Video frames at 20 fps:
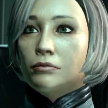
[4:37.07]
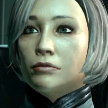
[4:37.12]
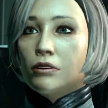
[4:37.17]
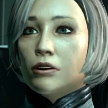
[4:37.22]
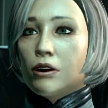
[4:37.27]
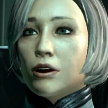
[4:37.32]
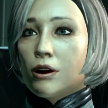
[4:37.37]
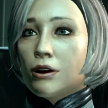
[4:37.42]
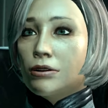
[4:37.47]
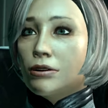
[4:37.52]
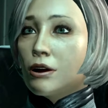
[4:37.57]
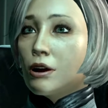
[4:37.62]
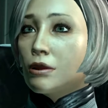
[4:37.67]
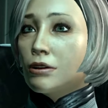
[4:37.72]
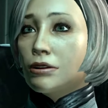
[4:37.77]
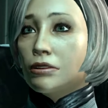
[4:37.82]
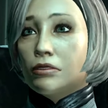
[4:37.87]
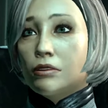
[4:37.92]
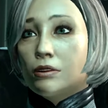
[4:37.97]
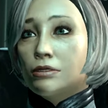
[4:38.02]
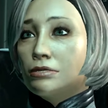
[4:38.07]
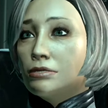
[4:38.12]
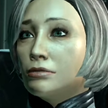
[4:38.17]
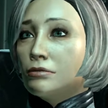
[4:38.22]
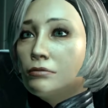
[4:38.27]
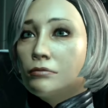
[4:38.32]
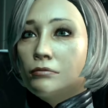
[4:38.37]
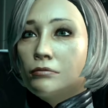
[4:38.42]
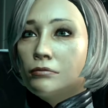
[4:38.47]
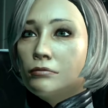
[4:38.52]
Oh, you needn't.
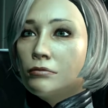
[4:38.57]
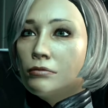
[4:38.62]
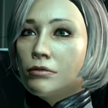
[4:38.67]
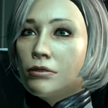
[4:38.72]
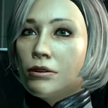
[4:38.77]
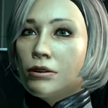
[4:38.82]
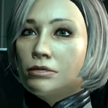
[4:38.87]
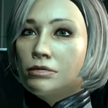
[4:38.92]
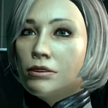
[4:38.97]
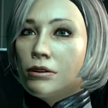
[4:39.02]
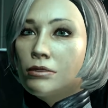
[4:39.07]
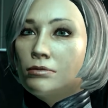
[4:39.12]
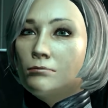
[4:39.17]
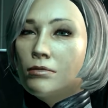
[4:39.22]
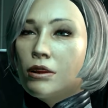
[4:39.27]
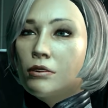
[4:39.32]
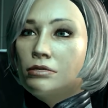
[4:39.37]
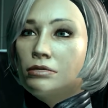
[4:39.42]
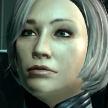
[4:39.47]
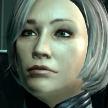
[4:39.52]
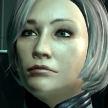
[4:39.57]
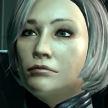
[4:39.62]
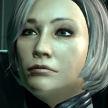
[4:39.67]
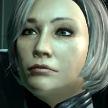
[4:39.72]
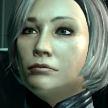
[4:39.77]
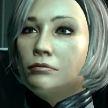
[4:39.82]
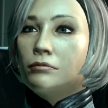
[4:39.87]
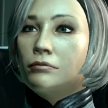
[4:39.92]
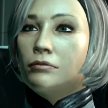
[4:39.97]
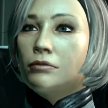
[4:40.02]
It's expensive,
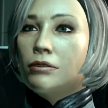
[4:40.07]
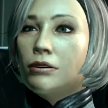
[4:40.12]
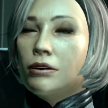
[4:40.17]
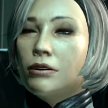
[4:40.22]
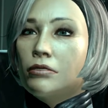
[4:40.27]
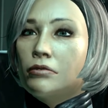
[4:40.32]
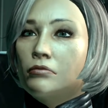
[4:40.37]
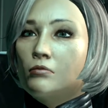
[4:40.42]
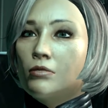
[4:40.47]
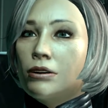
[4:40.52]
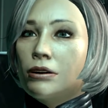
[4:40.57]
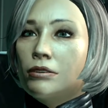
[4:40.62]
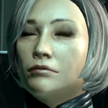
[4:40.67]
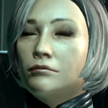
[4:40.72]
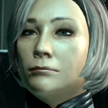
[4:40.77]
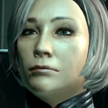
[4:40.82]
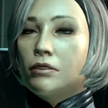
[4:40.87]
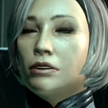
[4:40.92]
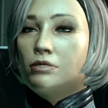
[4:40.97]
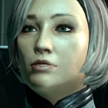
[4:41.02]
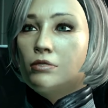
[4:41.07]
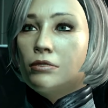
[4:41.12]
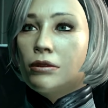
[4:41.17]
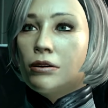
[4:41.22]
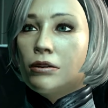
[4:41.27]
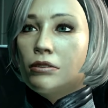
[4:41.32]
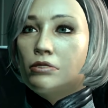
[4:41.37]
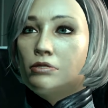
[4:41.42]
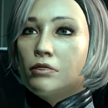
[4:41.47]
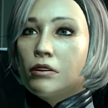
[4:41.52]
and we have much
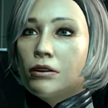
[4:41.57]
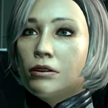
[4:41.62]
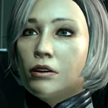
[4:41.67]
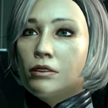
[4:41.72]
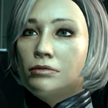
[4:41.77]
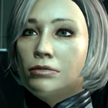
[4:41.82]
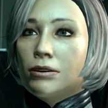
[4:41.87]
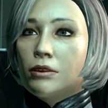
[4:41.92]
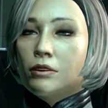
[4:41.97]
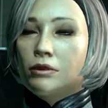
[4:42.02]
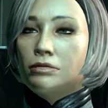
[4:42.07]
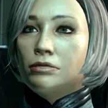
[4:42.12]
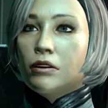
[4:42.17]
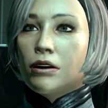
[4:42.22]
larger concerns